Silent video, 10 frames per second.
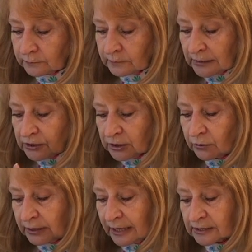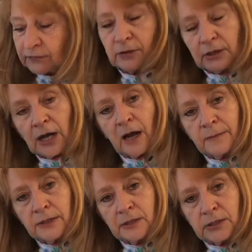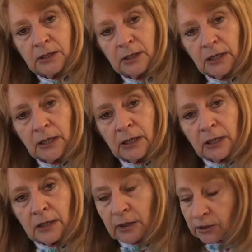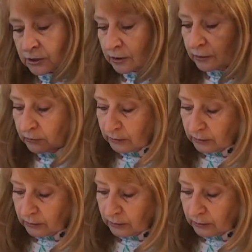So yes, for a garment to,